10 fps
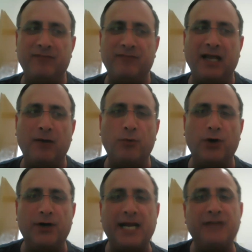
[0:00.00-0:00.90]
we're an
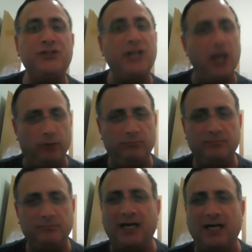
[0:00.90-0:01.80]
NGO.
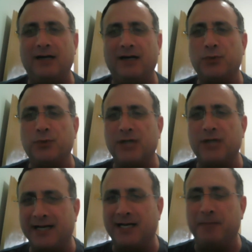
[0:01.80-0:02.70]
We're not a
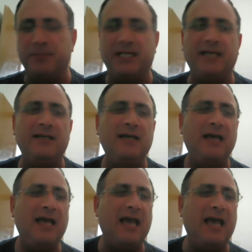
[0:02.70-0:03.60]
company.
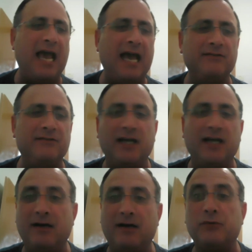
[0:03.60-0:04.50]
And
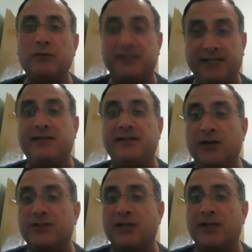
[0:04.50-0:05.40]
16 years
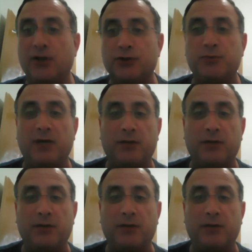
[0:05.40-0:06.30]
ago, when it
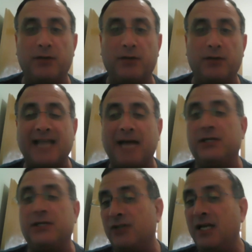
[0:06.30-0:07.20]
was established,
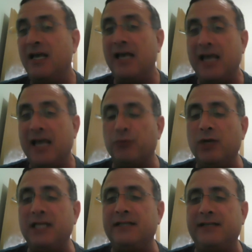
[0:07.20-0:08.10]
it really
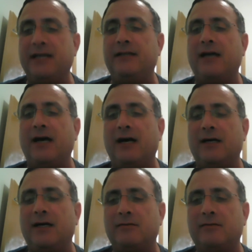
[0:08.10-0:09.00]
did a
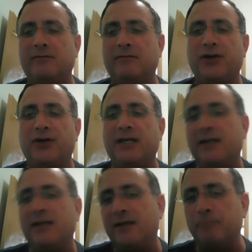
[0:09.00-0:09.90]
very
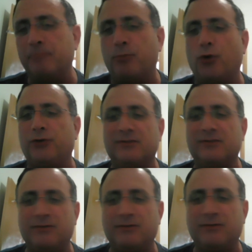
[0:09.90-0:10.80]
important,
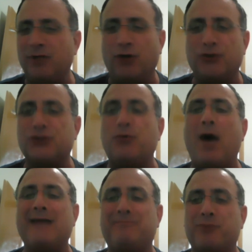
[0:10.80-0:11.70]
the SWOT
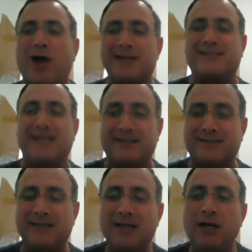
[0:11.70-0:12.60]
process,
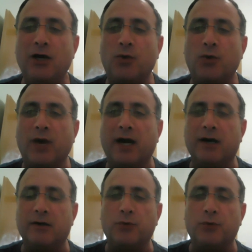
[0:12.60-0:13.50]
where
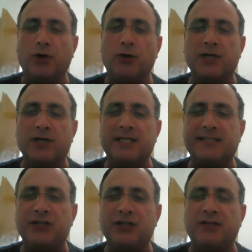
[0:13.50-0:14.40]
we're an
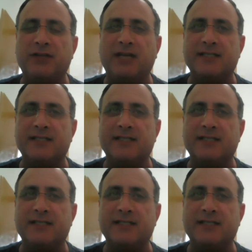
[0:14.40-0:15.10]
organization that is not